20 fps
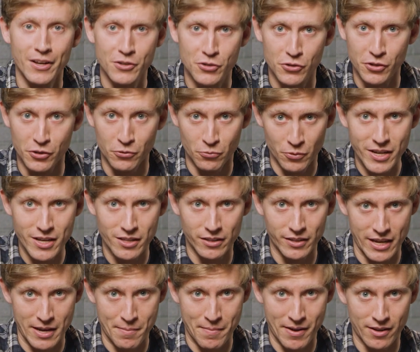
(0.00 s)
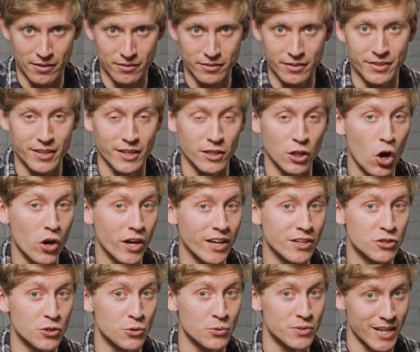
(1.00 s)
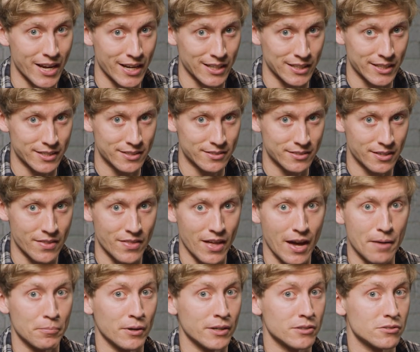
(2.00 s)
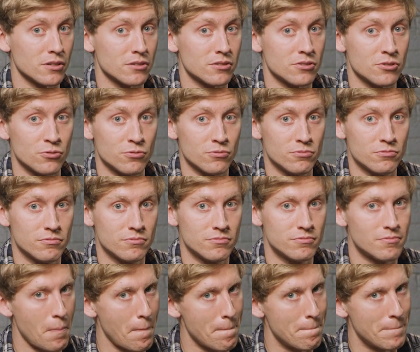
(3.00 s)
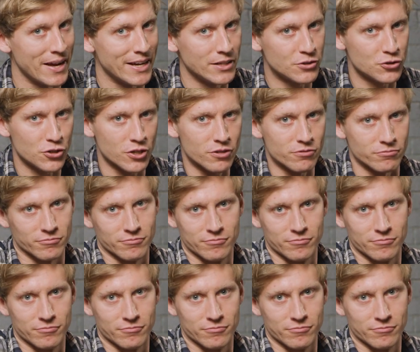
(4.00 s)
enter their real email they log into daily, and that brings us to page 2.